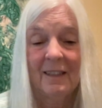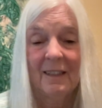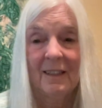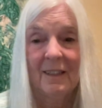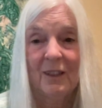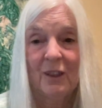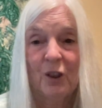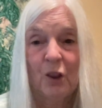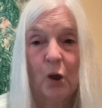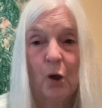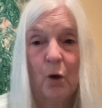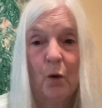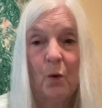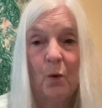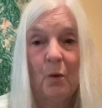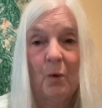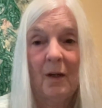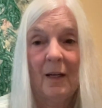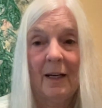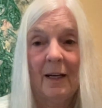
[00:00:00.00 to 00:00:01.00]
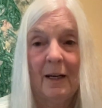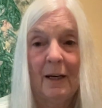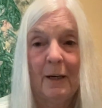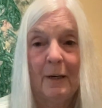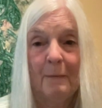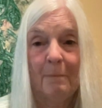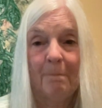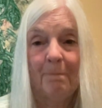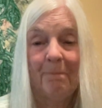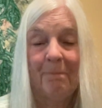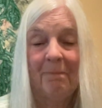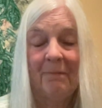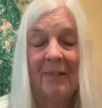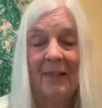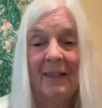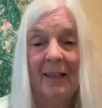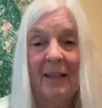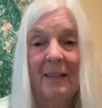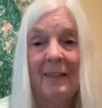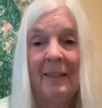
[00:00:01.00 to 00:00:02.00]
So
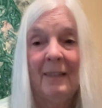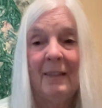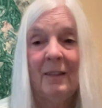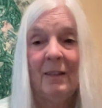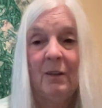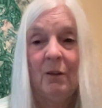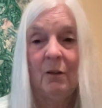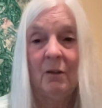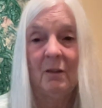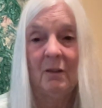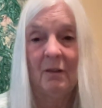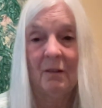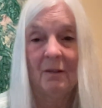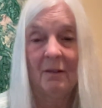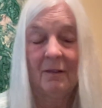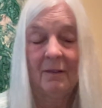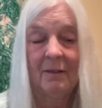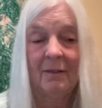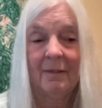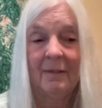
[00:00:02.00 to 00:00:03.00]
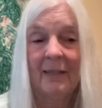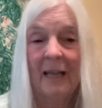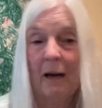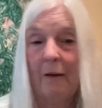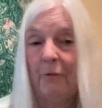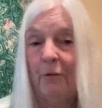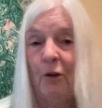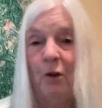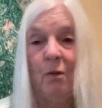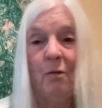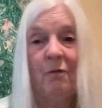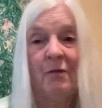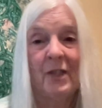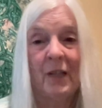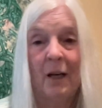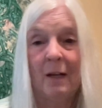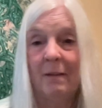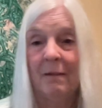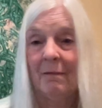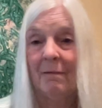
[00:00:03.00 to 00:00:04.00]
then after you've
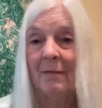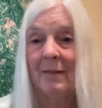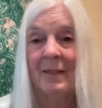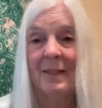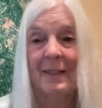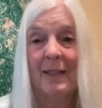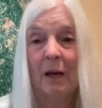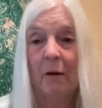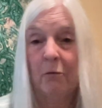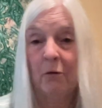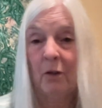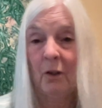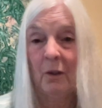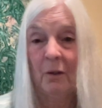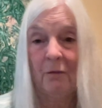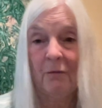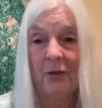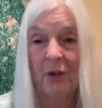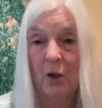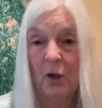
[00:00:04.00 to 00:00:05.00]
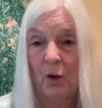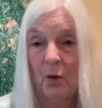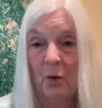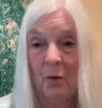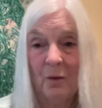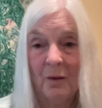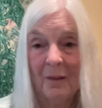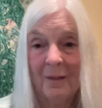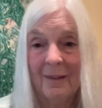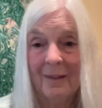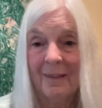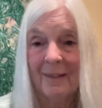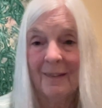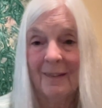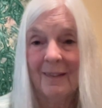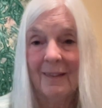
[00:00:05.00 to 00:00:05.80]
done several of those,